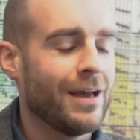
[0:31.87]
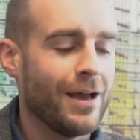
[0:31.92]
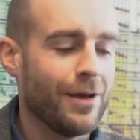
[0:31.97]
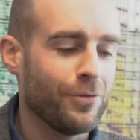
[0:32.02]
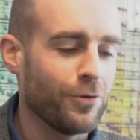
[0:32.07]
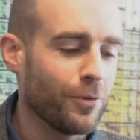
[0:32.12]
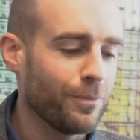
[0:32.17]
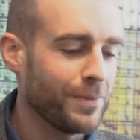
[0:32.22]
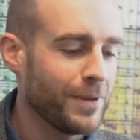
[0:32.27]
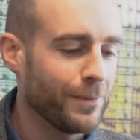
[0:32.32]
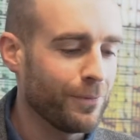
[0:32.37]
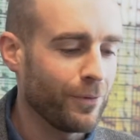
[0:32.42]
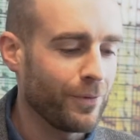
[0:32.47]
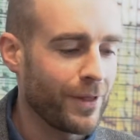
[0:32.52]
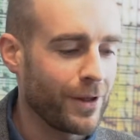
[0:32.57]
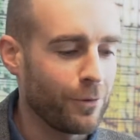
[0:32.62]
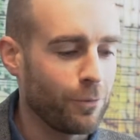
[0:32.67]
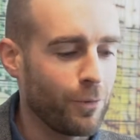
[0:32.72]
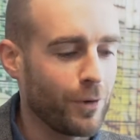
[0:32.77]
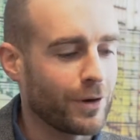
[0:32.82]
and there are people
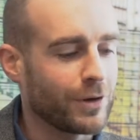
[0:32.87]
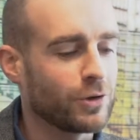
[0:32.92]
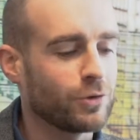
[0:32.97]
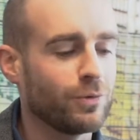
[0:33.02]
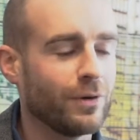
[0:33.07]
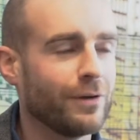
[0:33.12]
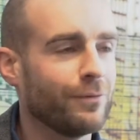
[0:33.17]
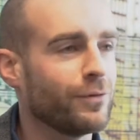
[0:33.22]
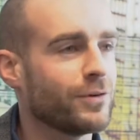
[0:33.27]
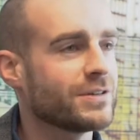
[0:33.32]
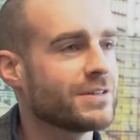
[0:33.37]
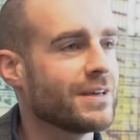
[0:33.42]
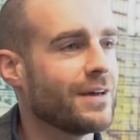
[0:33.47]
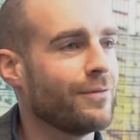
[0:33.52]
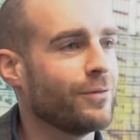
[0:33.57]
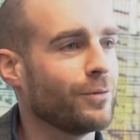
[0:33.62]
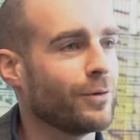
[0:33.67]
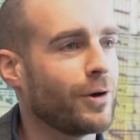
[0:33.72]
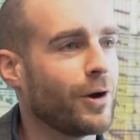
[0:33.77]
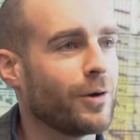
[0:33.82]
that are working
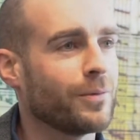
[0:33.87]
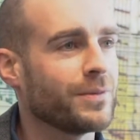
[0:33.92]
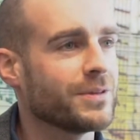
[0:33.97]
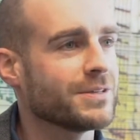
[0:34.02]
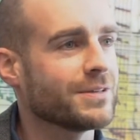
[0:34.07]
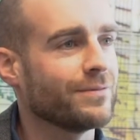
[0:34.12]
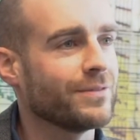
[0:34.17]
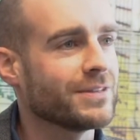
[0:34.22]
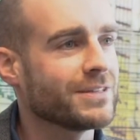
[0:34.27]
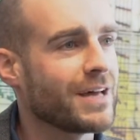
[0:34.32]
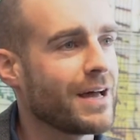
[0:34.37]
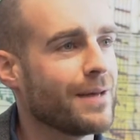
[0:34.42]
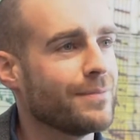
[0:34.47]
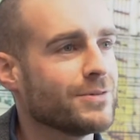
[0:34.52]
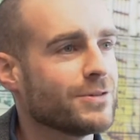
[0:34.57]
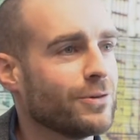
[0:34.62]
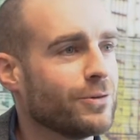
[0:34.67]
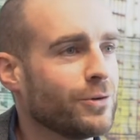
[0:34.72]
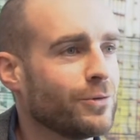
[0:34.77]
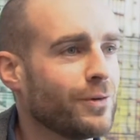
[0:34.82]
24/7 regardless of the
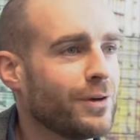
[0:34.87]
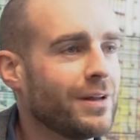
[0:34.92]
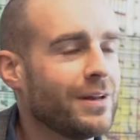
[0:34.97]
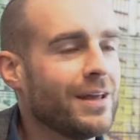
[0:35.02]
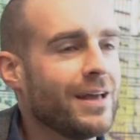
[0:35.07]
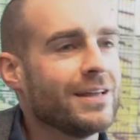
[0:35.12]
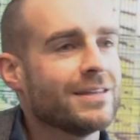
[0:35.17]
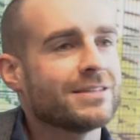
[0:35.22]
time zone you're in.